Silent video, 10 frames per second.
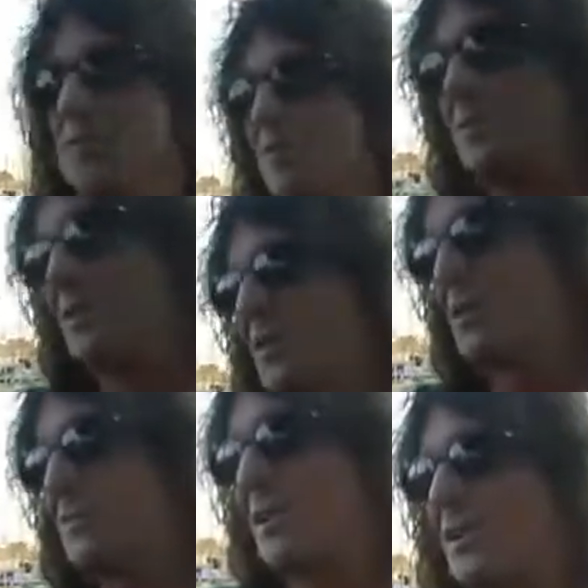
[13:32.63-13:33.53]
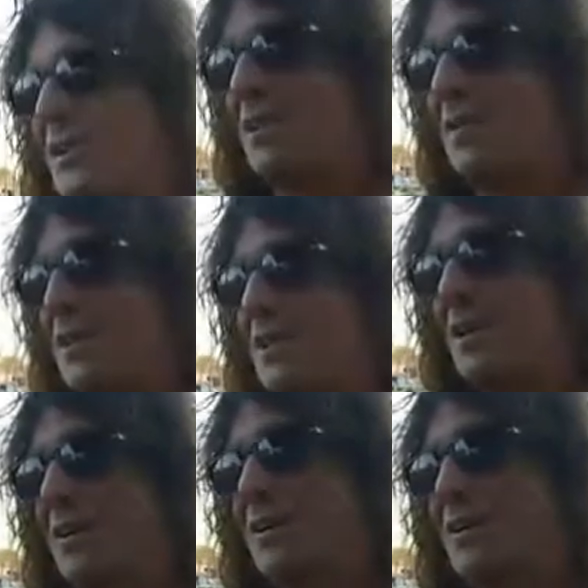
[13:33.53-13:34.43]
so many times they can't even
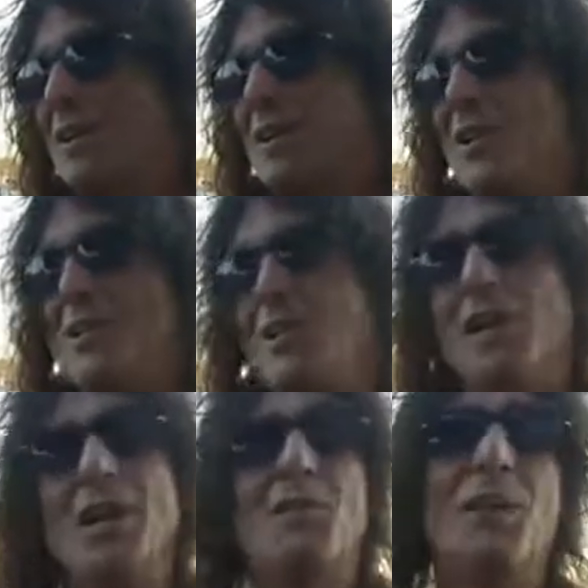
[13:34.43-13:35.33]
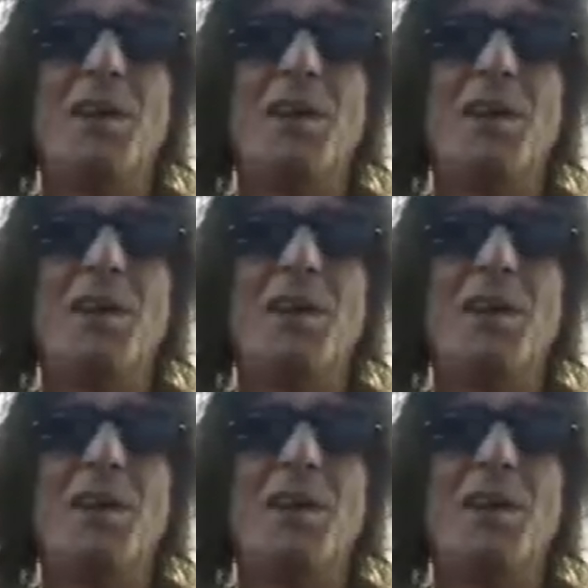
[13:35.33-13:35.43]
count. If